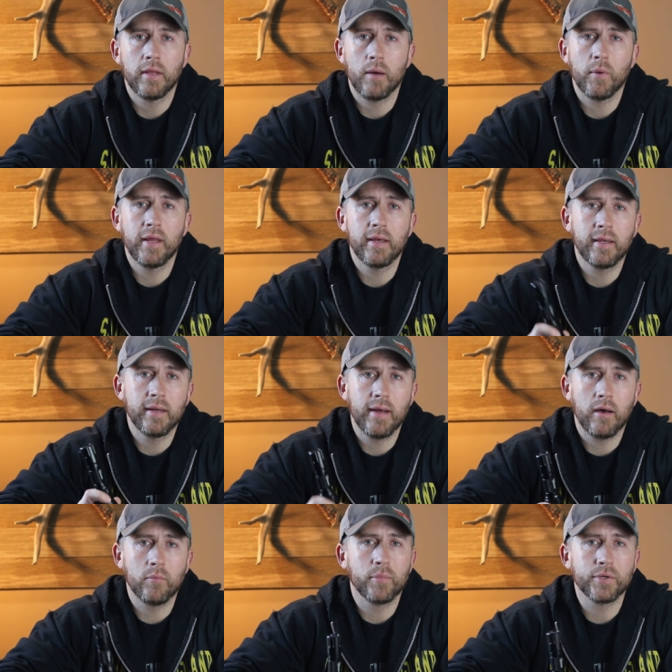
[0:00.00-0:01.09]
That way they can get
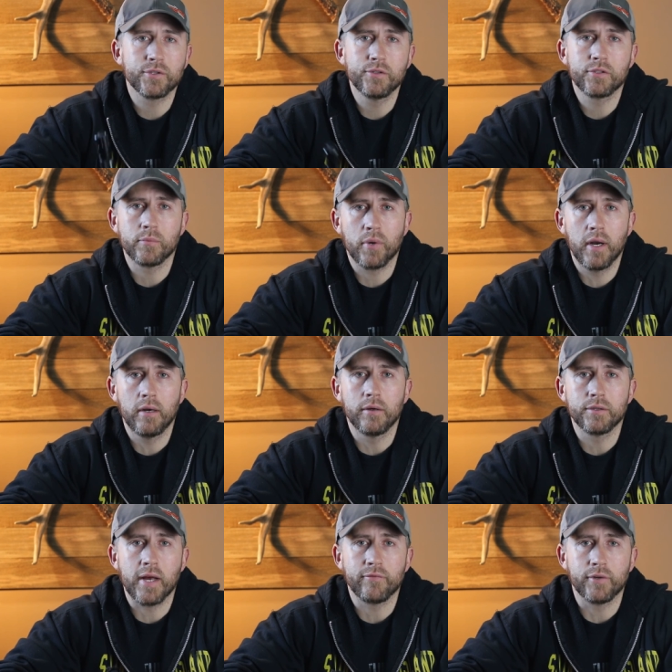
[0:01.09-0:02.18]
out and pursue some
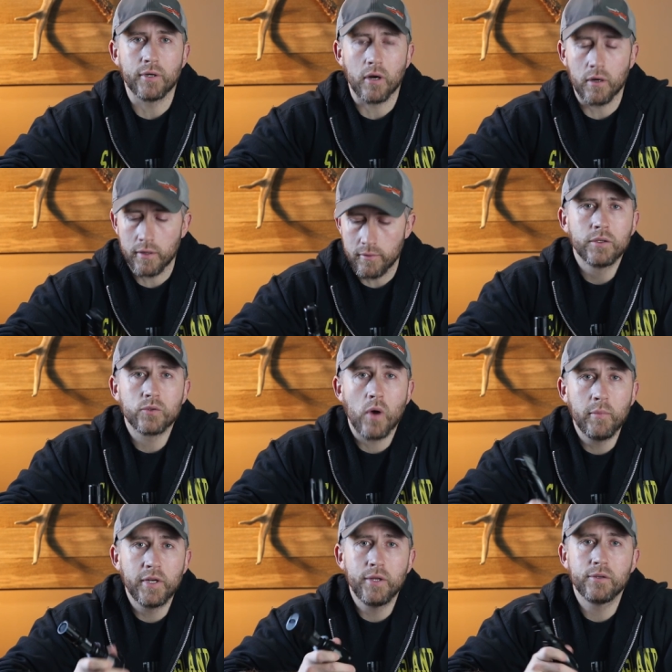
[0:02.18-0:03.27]
predators after dark. So
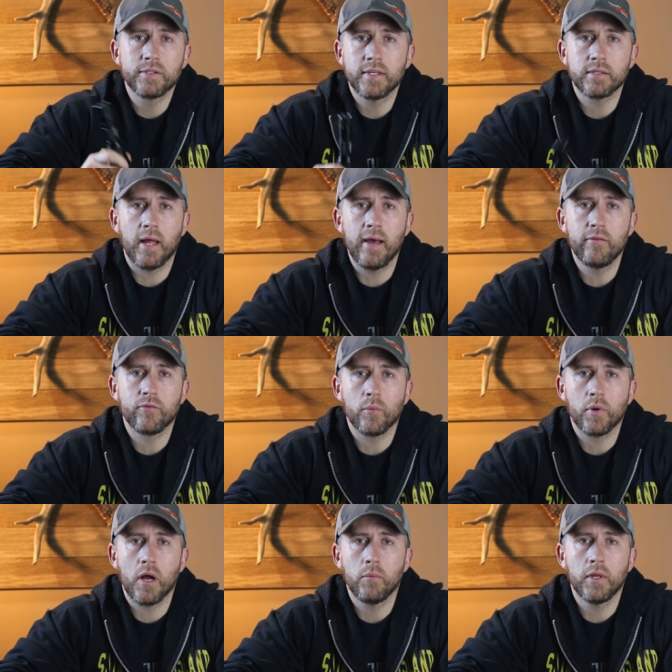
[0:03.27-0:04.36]
I've been using this light for
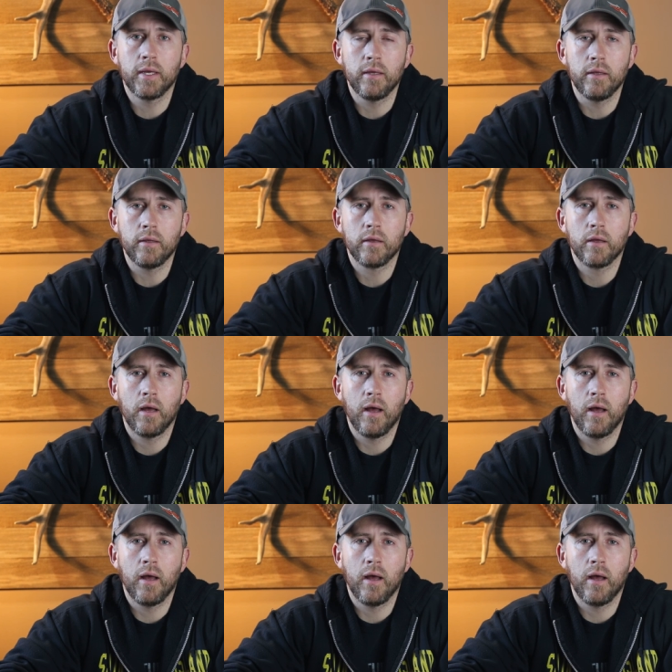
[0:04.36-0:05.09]
probably